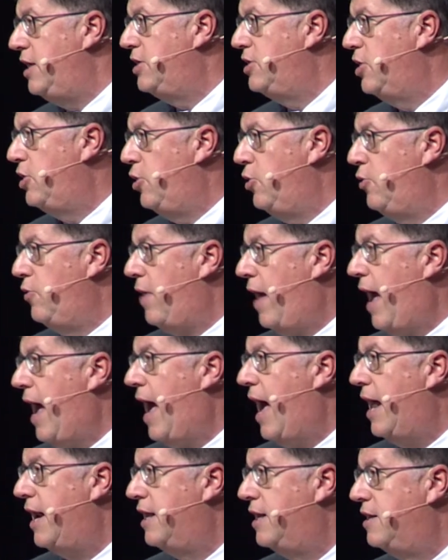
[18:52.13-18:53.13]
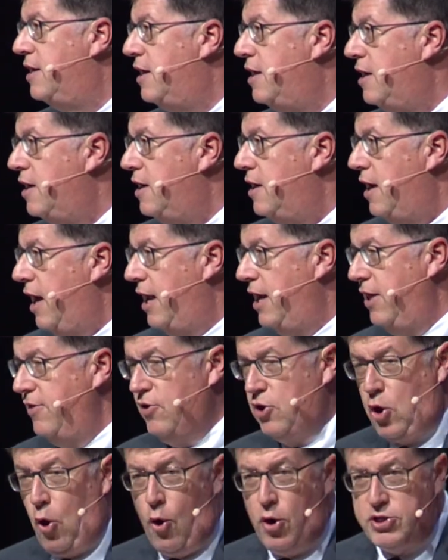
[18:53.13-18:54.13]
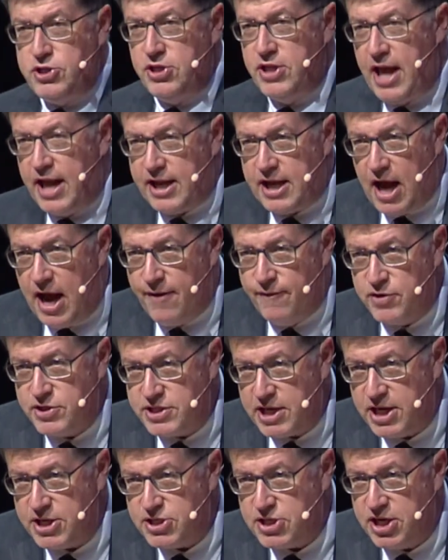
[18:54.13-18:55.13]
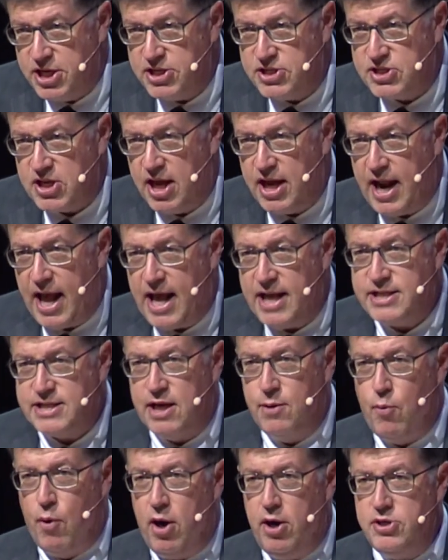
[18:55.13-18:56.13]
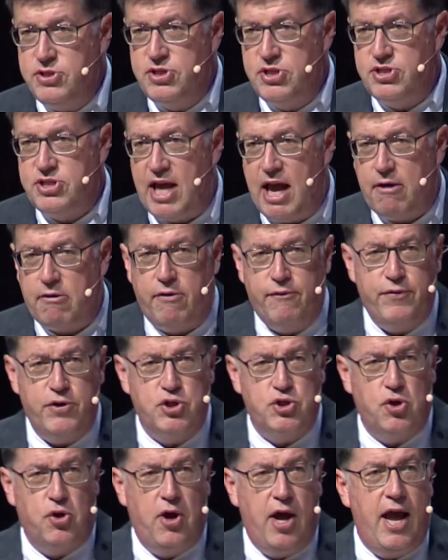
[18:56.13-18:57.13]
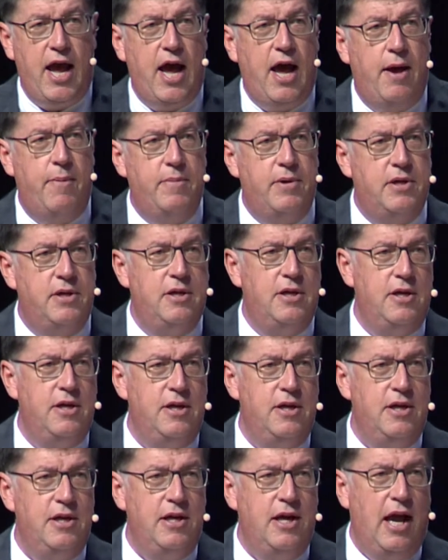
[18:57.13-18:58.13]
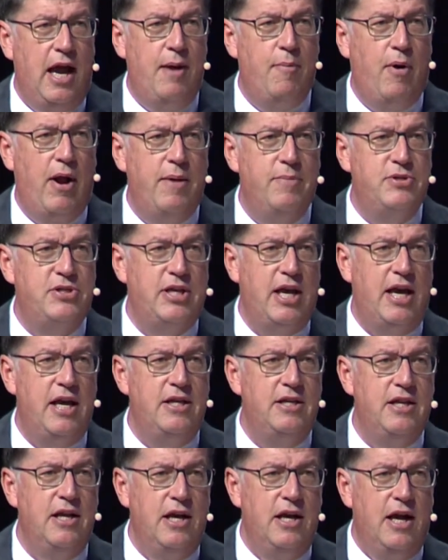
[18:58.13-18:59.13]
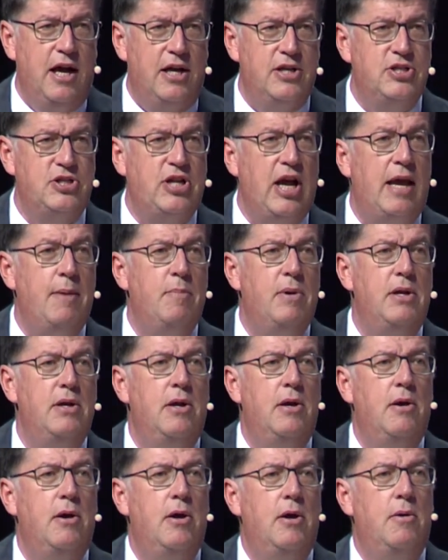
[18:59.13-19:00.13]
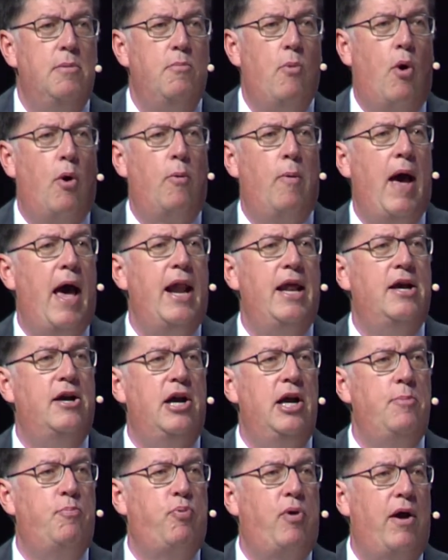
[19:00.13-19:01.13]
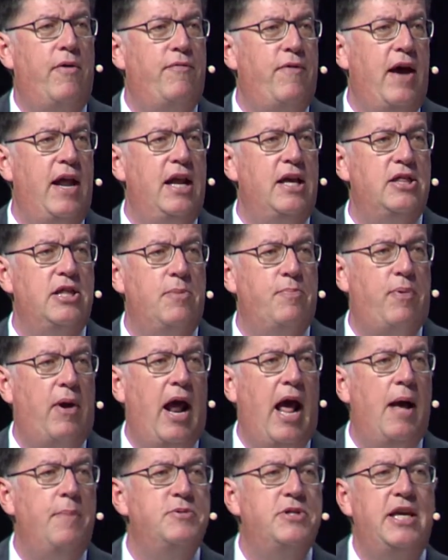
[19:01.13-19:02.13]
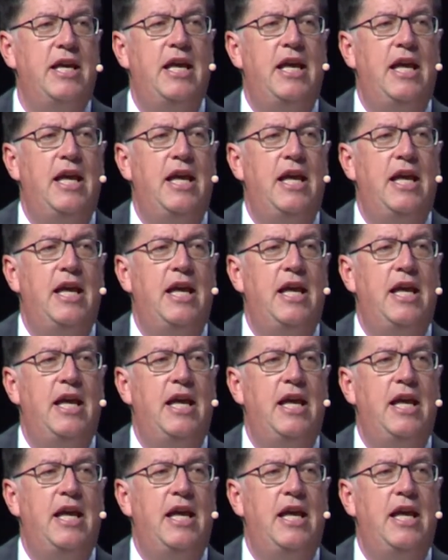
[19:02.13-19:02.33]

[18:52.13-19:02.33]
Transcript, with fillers: need to do that. And and in the course of that conversation, his son asked him, Where's the sacrificial lamb? And Abraham said a statement more radically prophetic than perhaps